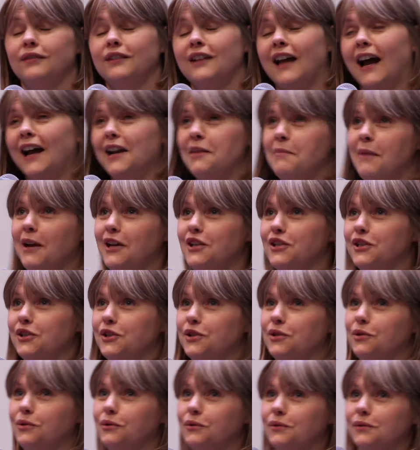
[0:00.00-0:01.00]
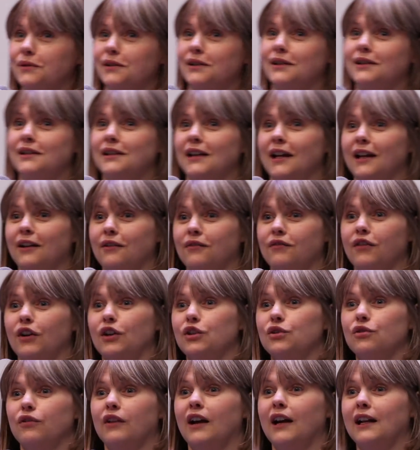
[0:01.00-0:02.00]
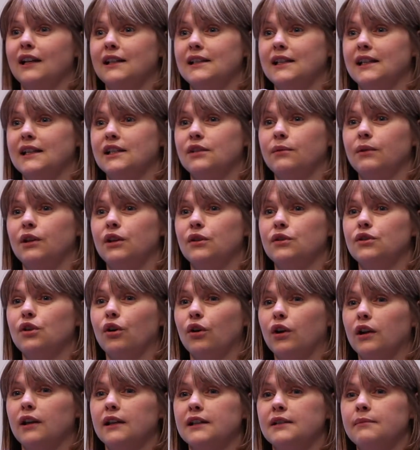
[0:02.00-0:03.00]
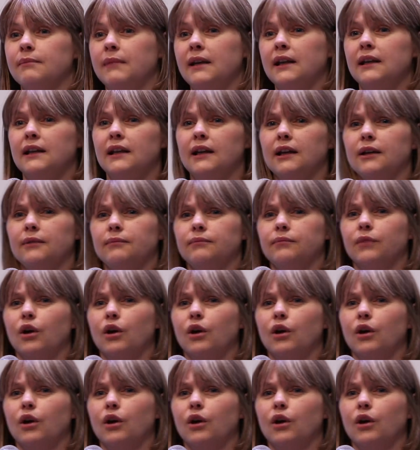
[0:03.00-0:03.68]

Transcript: animation tools in virtual reality. So we used Oculus Medium,